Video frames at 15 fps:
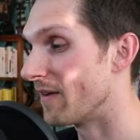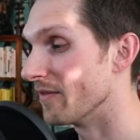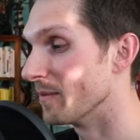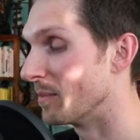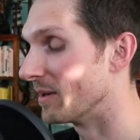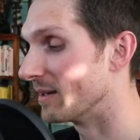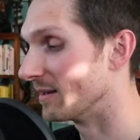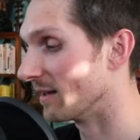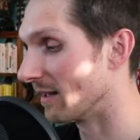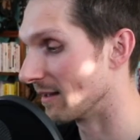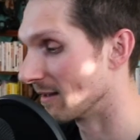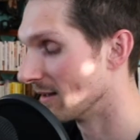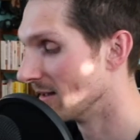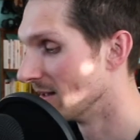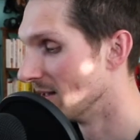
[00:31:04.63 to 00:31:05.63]
everybody
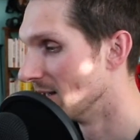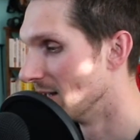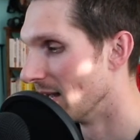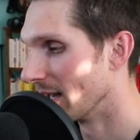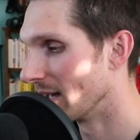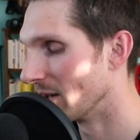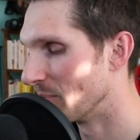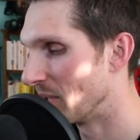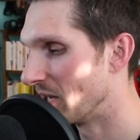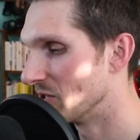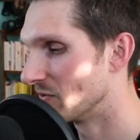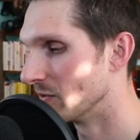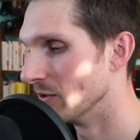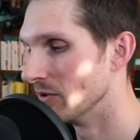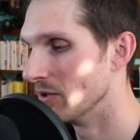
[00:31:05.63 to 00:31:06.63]
like, I got a
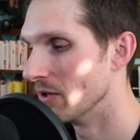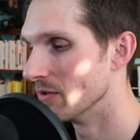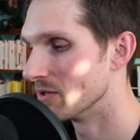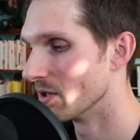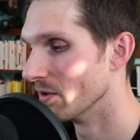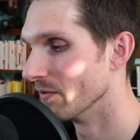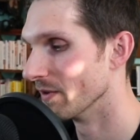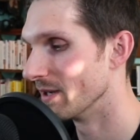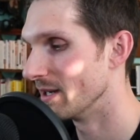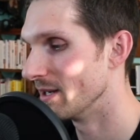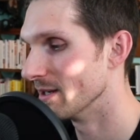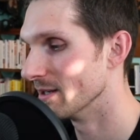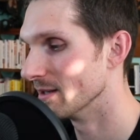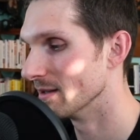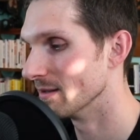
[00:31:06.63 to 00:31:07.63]
page full of notes over
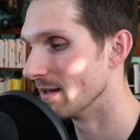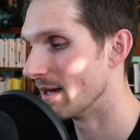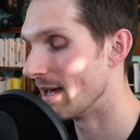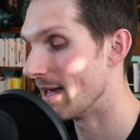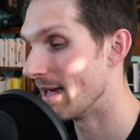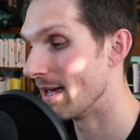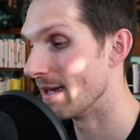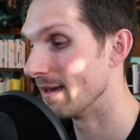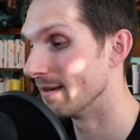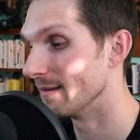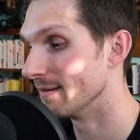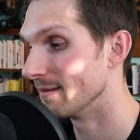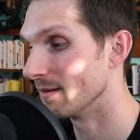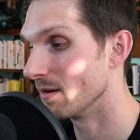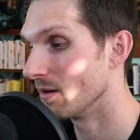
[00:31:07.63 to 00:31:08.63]
here,
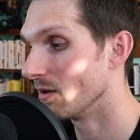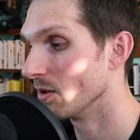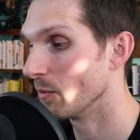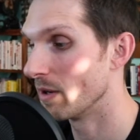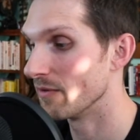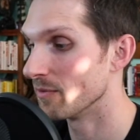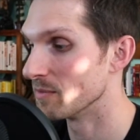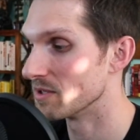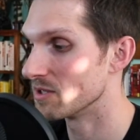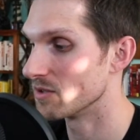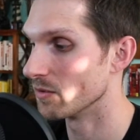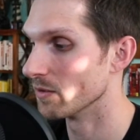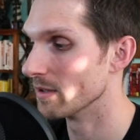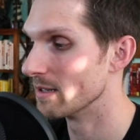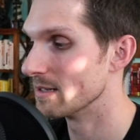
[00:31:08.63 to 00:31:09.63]
and all the way from the
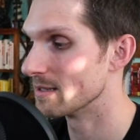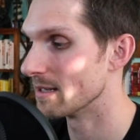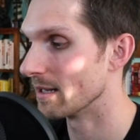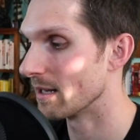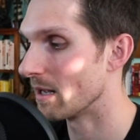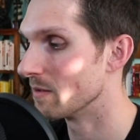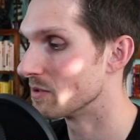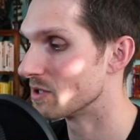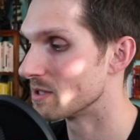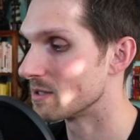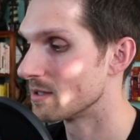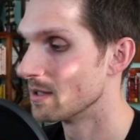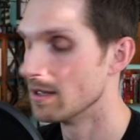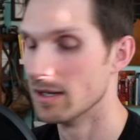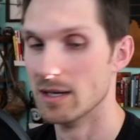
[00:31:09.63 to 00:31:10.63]
stories, like I was
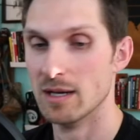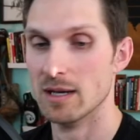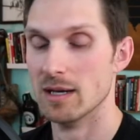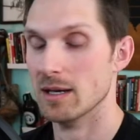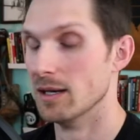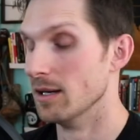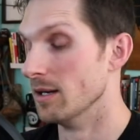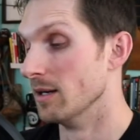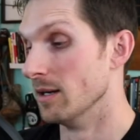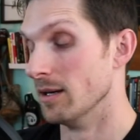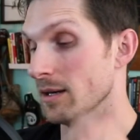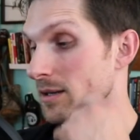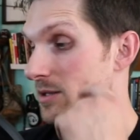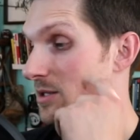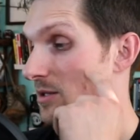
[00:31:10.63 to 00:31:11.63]
just,
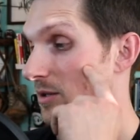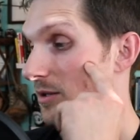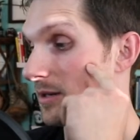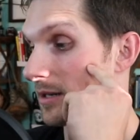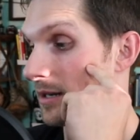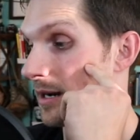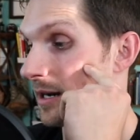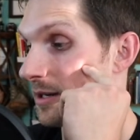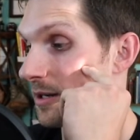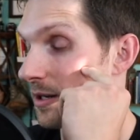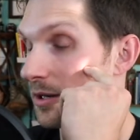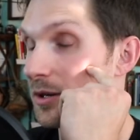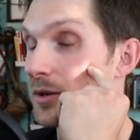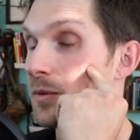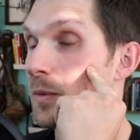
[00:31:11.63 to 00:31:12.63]
just looking, like
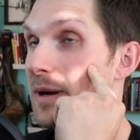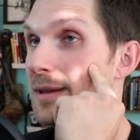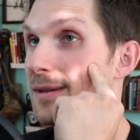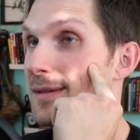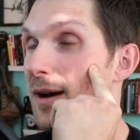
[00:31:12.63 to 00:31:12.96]
I couldn't wait to